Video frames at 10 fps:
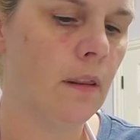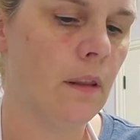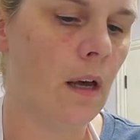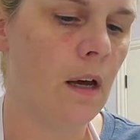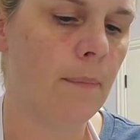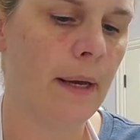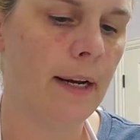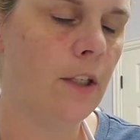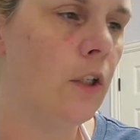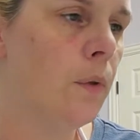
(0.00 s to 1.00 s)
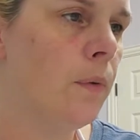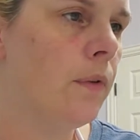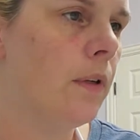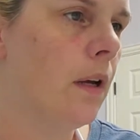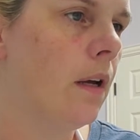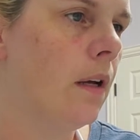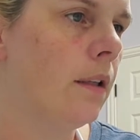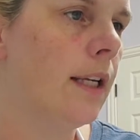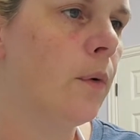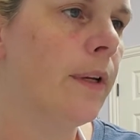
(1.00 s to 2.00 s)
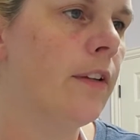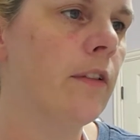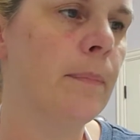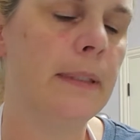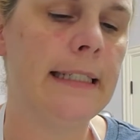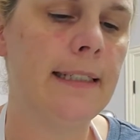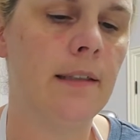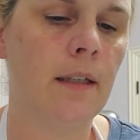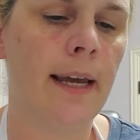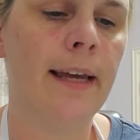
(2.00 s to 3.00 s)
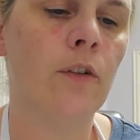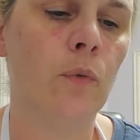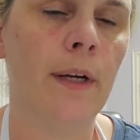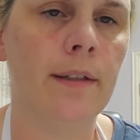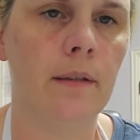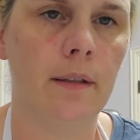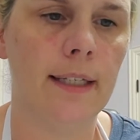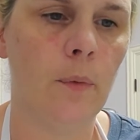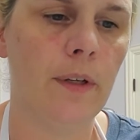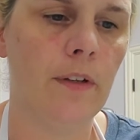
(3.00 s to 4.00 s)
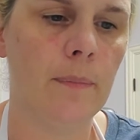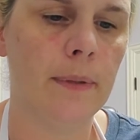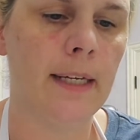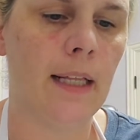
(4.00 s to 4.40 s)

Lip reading: and I use Liquidity Split, KS Resin's Liquidity Split.